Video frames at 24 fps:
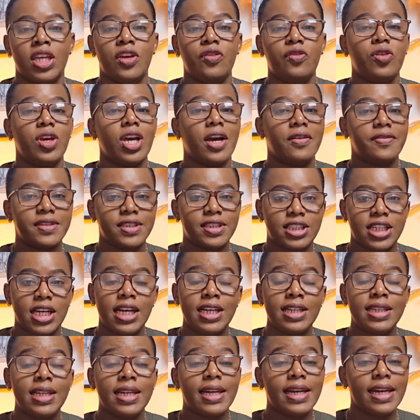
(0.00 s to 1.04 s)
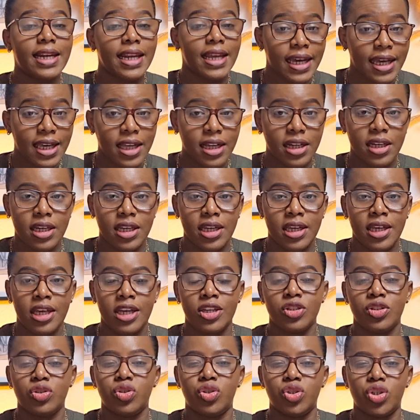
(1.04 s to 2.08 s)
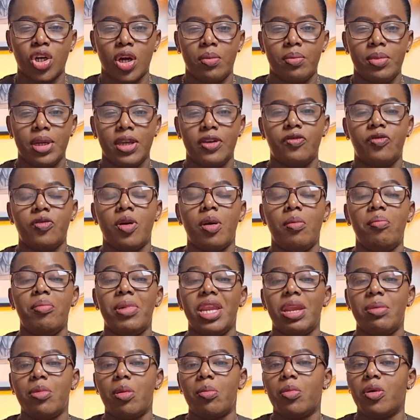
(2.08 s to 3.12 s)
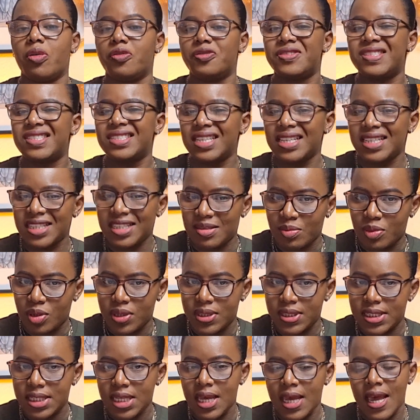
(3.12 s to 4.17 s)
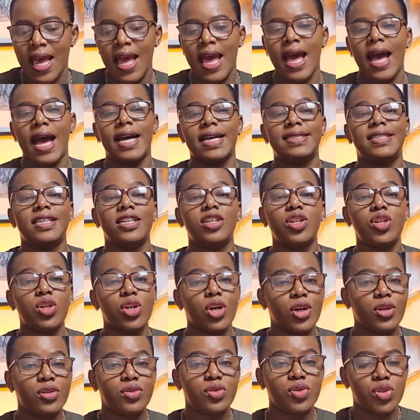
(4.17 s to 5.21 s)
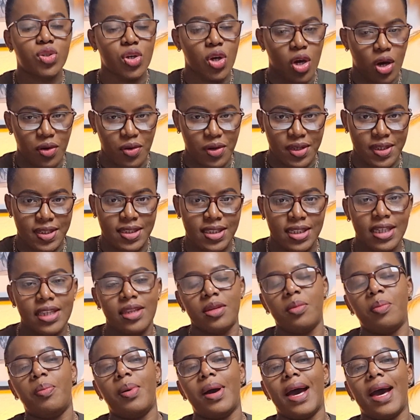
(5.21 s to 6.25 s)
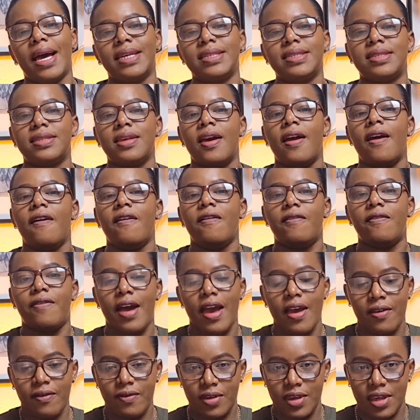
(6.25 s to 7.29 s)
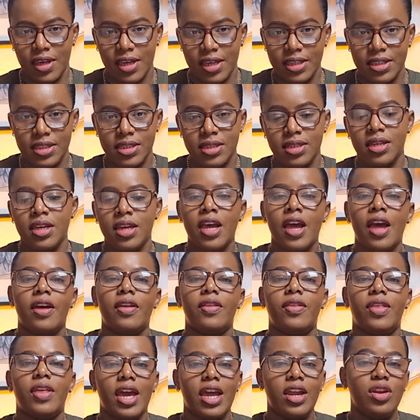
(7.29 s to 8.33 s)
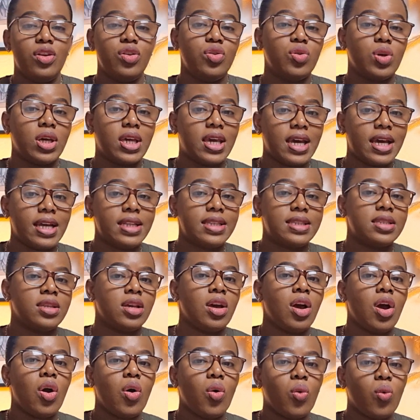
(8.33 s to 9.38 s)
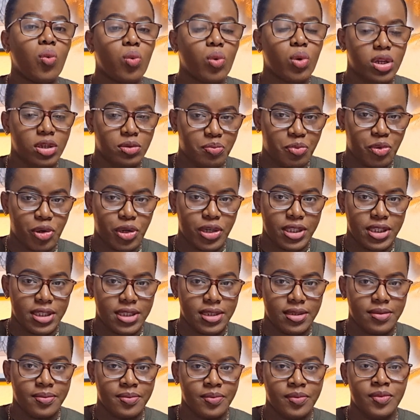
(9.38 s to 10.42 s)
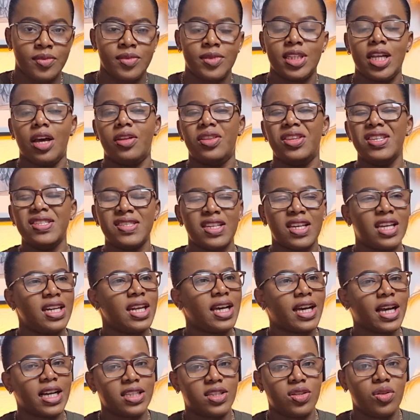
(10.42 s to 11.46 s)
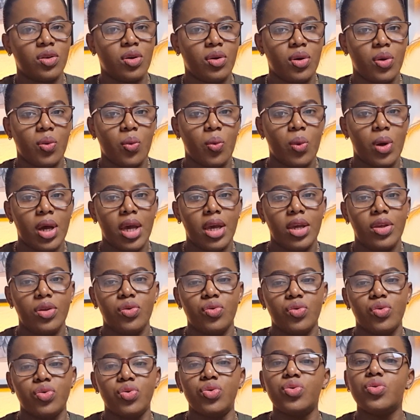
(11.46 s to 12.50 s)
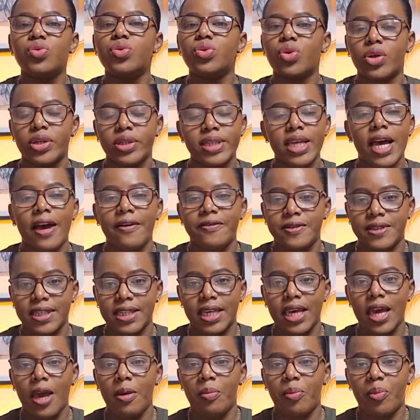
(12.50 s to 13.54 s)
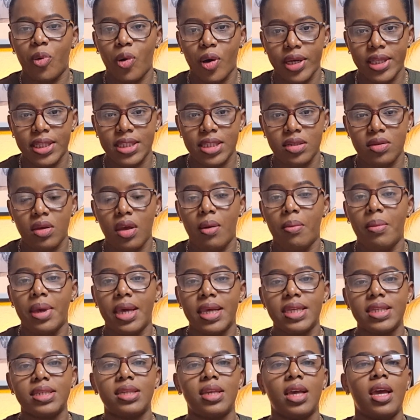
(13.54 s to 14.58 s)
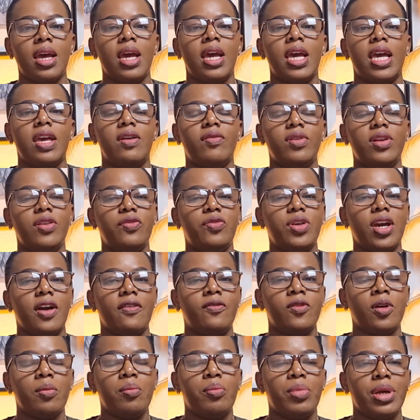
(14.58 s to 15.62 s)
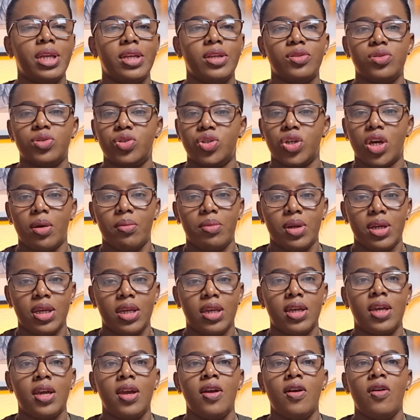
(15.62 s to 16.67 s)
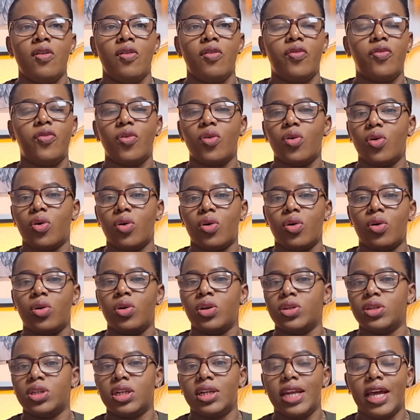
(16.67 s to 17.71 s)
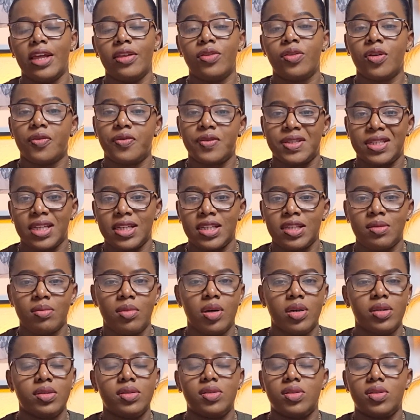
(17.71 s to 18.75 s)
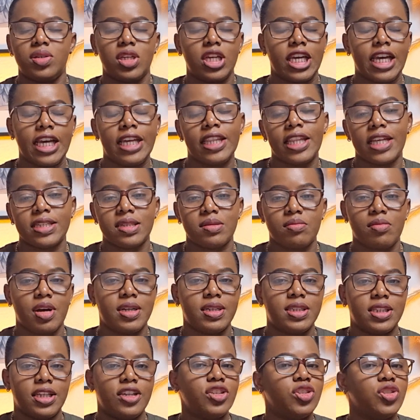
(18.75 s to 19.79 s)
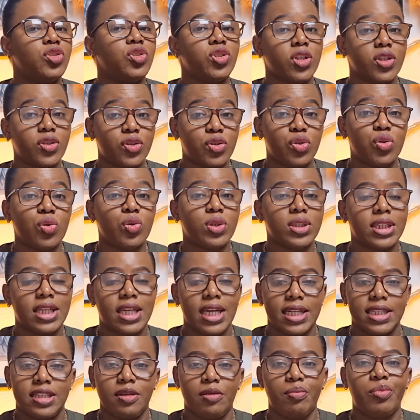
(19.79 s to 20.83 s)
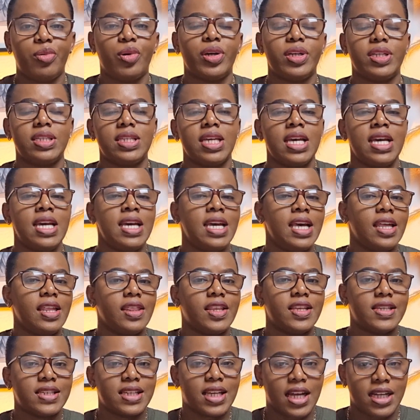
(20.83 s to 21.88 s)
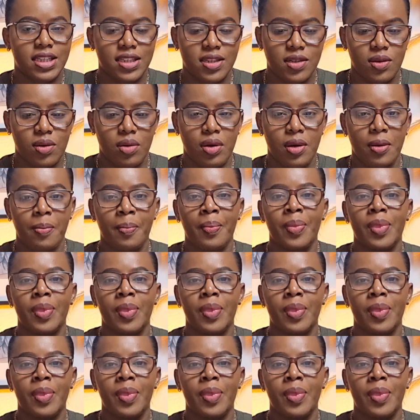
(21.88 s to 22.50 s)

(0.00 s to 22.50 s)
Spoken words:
If you have stayed legally in Germany for a minimum of 6 months as a non-tourist in the past 5 years, then you get 1 point. Now, this is another category where you do not have to get a point. So it means even if you have not been in Germany for the length of 6 months, it doesn't matter. You just don't get a point in this category.